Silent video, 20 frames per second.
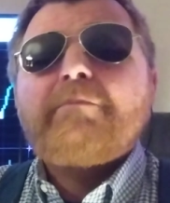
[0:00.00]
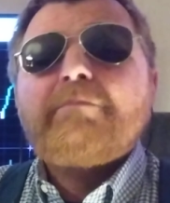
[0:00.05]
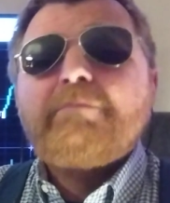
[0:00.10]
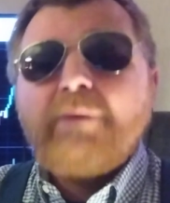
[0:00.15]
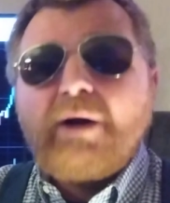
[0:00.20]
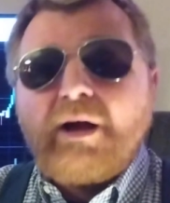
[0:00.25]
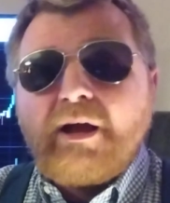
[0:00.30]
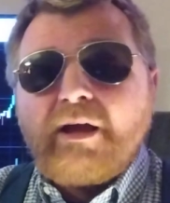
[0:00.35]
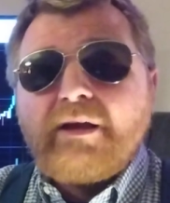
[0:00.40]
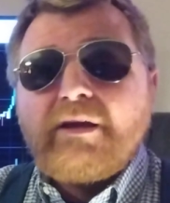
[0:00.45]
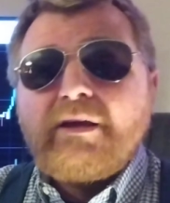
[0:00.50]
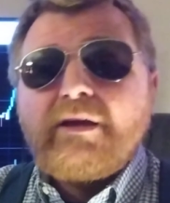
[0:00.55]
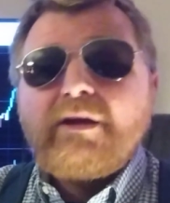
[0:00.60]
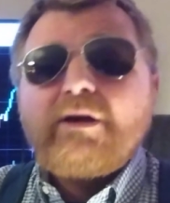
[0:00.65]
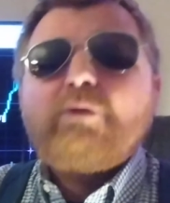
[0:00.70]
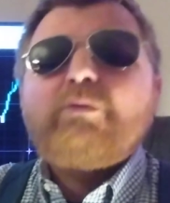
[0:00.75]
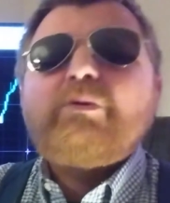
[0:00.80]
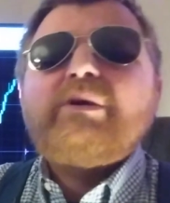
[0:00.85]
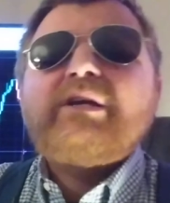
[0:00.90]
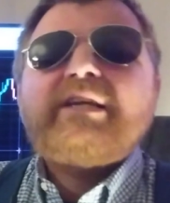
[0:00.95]
But
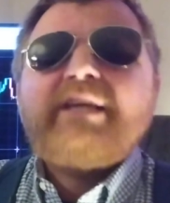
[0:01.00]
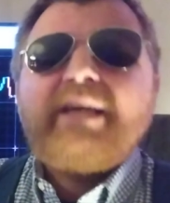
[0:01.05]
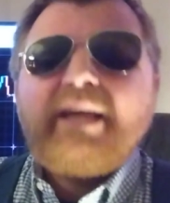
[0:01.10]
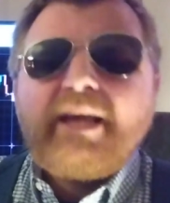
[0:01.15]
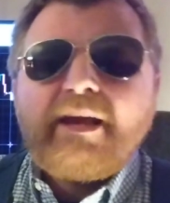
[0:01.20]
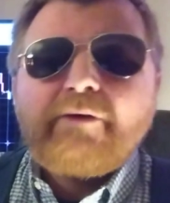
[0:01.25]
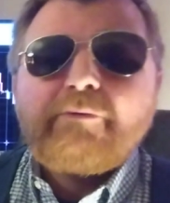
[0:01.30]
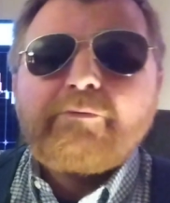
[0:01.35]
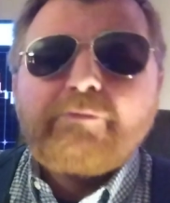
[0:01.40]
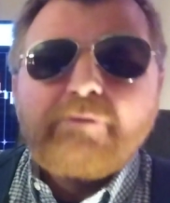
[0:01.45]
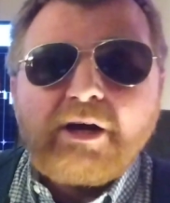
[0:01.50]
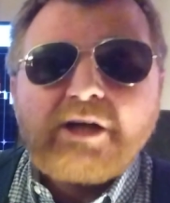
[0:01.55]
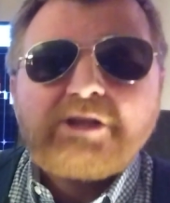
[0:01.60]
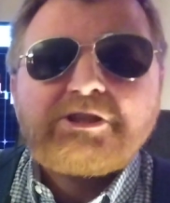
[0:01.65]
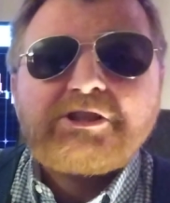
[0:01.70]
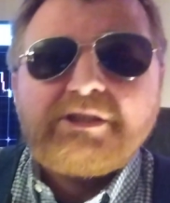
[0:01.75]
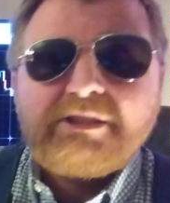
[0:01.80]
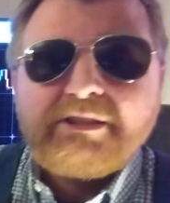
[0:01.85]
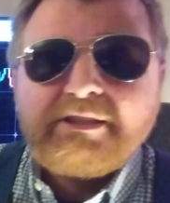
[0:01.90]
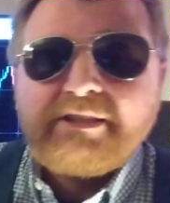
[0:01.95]
we can't
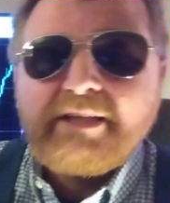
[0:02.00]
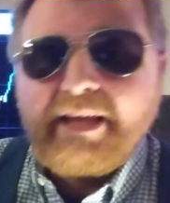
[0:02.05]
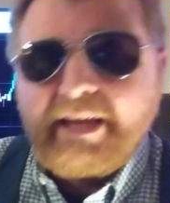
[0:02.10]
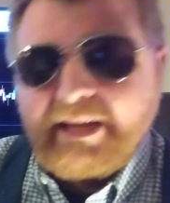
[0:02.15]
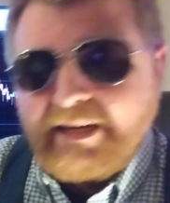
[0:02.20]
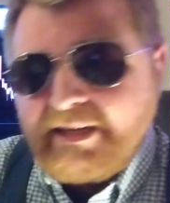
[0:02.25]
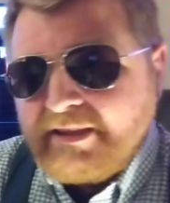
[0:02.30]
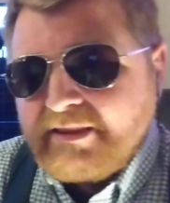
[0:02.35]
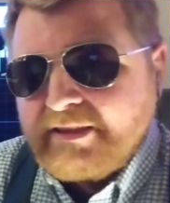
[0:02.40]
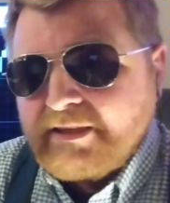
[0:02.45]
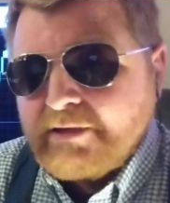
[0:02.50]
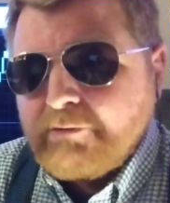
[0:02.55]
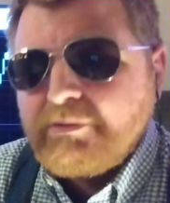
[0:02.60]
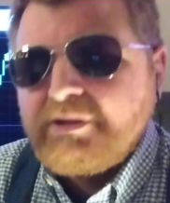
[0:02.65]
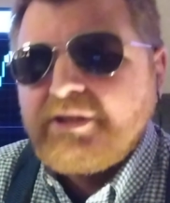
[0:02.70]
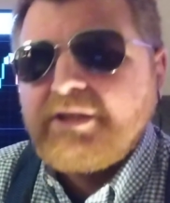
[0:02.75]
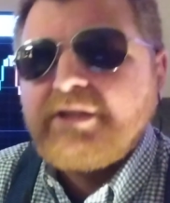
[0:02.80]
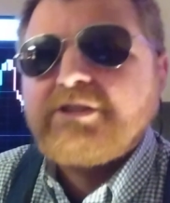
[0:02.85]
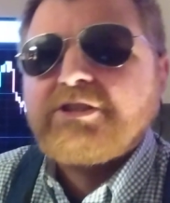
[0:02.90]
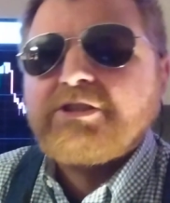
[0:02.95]
rush into anything. We
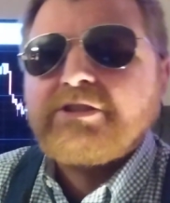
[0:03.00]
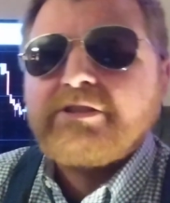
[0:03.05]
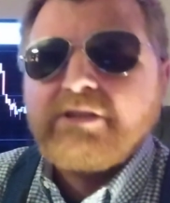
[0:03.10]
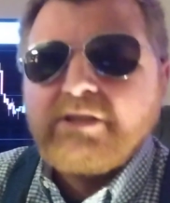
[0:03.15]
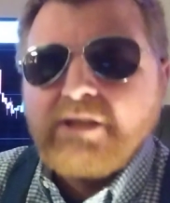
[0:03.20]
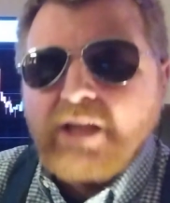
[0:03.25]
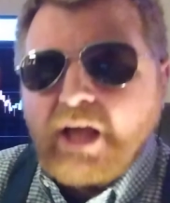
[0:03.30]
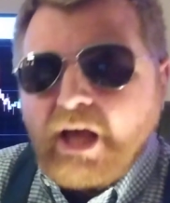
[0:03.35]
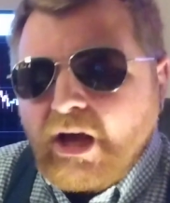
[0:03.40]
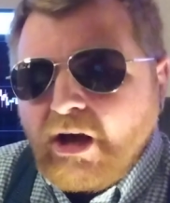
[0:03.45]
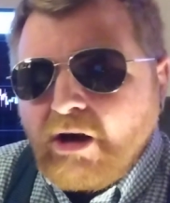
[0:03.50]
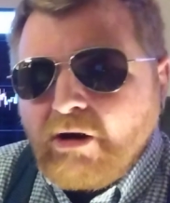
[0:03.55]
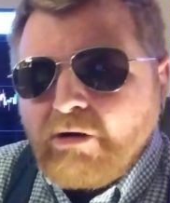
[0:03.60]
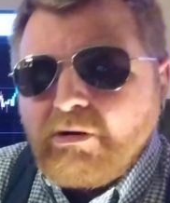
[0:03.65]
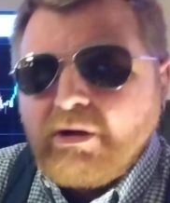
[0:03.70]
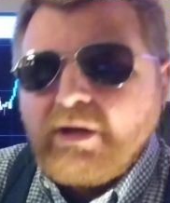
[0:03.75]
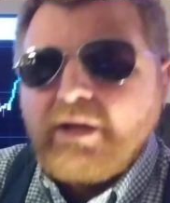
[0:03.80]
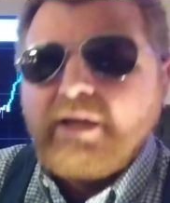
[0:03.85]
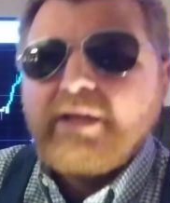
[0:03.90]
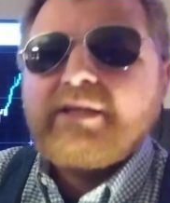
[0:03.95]
need
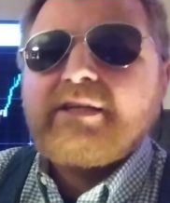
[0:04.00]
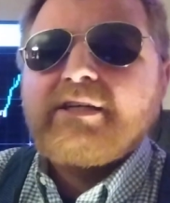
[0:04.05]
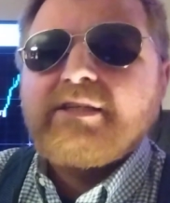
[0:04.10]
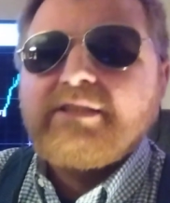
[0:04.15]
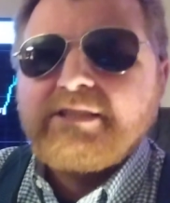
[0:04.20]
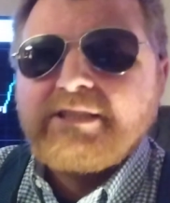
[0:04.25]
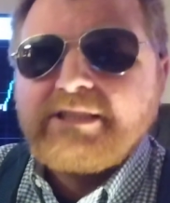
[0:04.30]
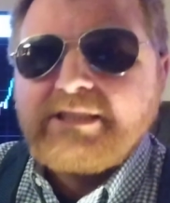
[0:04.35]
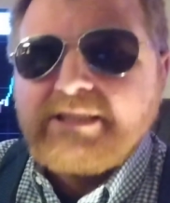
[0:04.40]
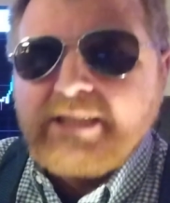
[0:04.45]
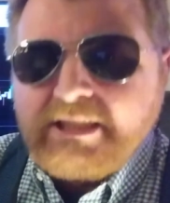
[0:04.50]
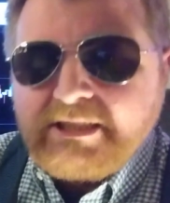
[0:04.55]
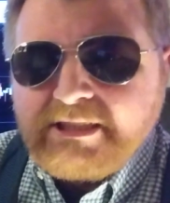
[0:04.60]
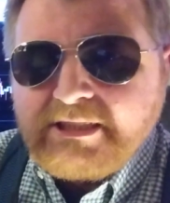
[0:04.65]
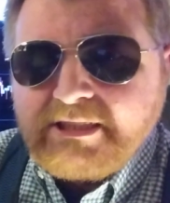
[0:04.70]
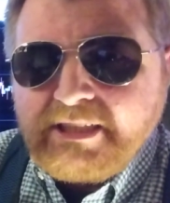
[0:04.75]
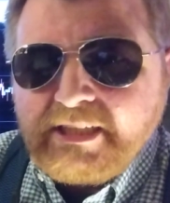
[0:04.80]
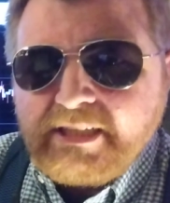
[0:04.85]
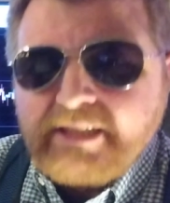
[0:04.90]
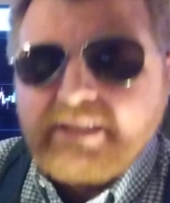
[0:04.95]
slow,
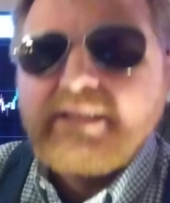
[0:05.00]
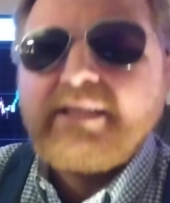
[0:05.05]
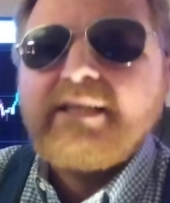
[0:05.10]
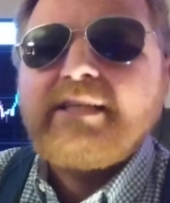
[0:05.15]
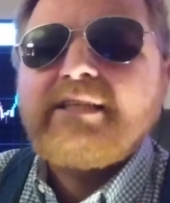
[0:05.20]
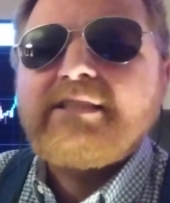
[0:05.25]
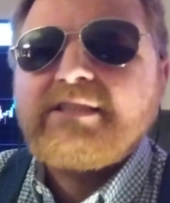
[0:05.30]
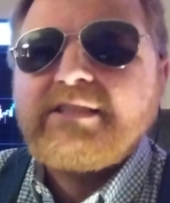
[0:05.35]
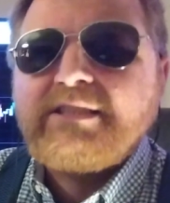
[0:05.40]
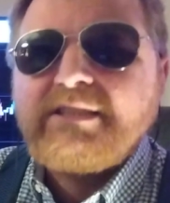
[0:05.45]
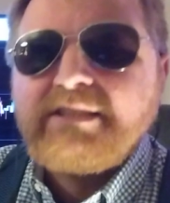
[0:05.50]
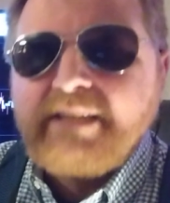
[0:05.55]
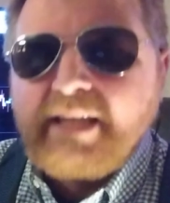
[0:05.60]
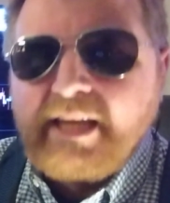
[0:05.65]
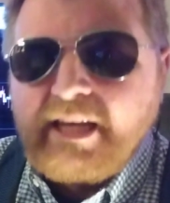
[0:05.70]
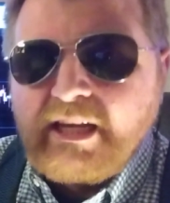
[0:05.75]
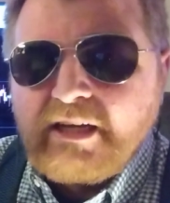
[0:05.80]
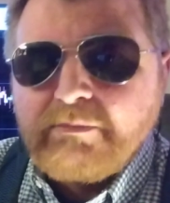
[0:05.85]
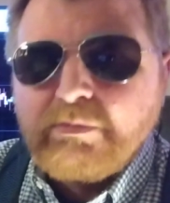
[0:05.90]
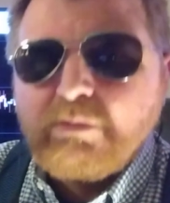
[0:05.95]
consistent,
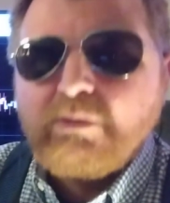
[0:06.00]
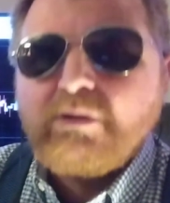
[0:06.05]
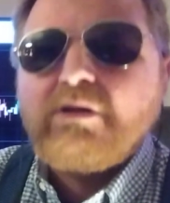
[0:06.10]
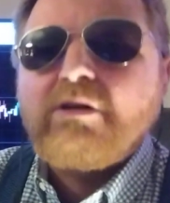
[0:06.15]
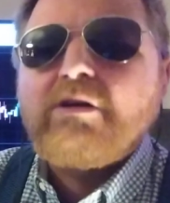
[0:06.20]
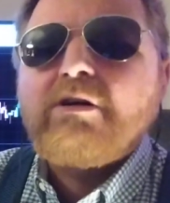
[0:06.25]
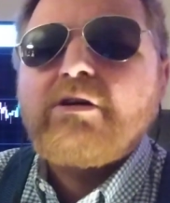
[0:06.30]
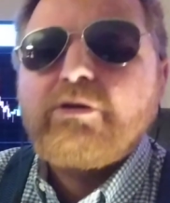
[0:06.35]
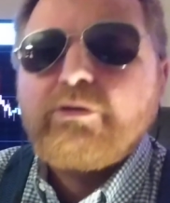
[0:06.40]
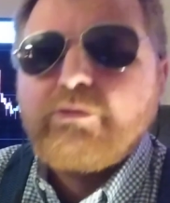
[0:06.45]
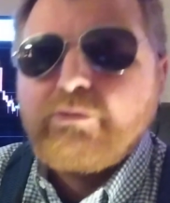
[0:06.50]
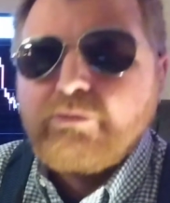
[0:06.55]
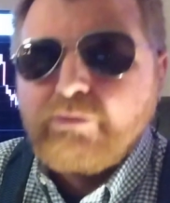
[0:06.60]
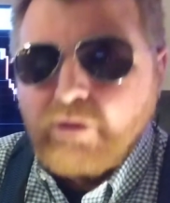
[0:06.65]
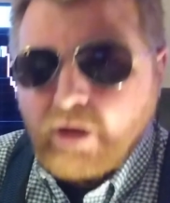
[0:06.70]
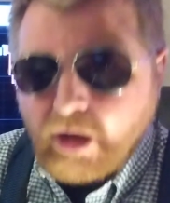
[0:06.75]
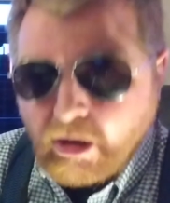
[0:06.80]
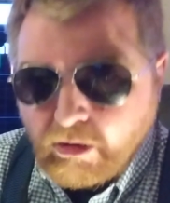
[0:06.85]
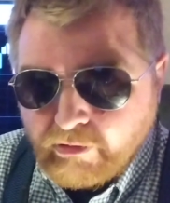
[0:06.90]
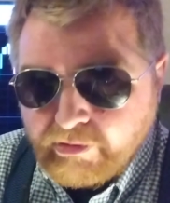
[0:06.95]
stable
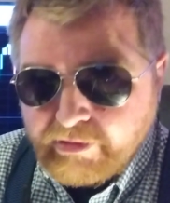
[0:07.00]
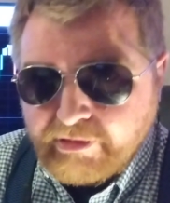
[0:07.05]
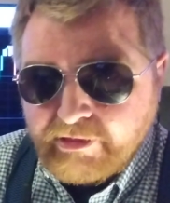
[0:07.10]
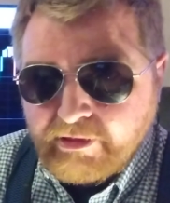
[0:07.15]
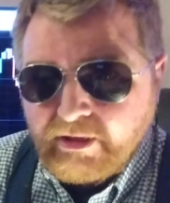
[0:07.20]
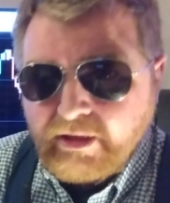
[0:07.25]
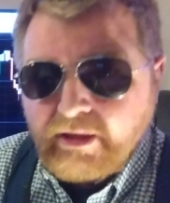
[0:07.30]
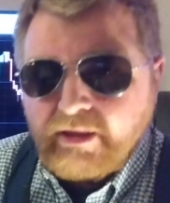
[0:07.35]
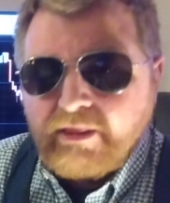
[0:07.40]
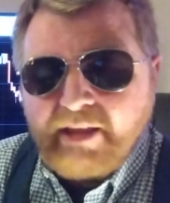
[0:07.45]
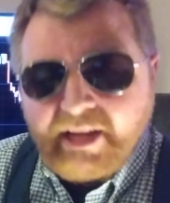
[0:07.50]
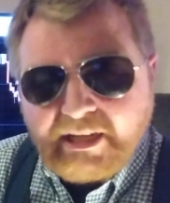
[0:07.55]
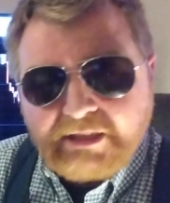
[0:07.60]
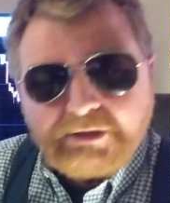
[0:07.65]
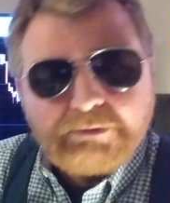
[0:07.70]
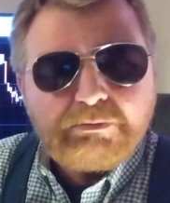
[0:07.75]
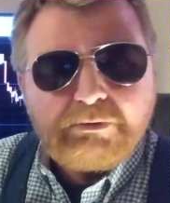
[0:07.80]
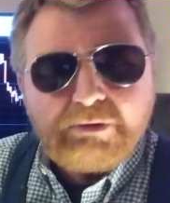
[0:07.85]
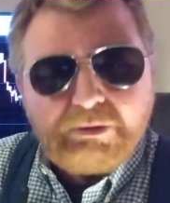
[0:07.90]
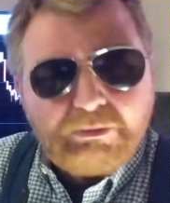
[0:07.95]
growth.
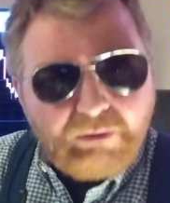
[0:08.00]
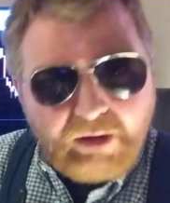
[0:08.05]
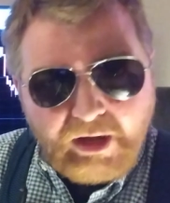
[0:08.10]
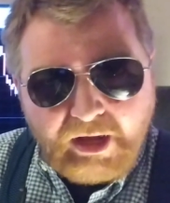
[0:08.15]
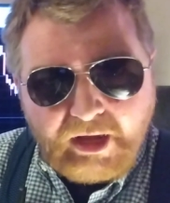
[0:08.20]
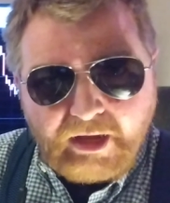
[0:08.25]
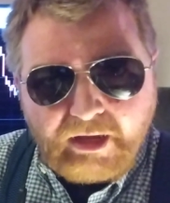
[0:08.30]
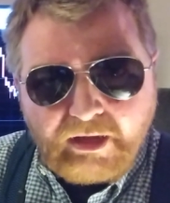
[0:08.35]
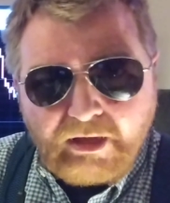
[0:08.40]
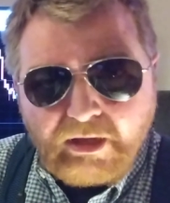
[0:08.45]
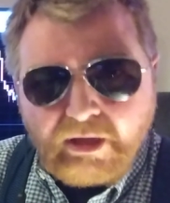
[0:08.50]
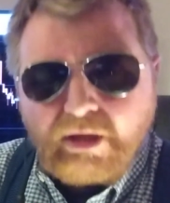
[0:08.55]
That's what we want.